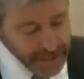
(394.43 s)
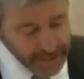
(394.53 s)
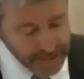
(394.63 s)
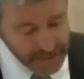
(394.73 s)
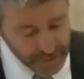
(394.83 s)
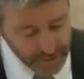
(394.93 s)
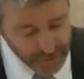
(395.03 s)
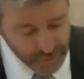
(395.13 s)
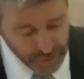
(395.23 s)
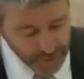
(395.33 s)
He says, to
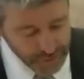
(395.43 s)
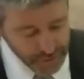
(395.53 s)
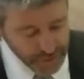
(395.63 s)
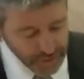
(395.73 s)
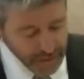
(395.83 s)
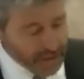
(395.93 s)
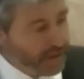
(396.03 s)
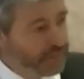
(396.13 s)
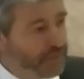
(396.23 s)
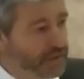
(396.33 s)
the church
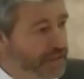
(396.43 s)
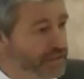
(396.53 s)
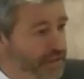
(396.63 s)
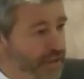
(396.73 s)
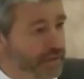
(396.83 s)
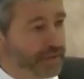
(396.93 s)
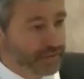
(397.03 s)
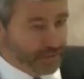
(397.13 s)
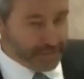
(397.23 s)
of the Thessalonians.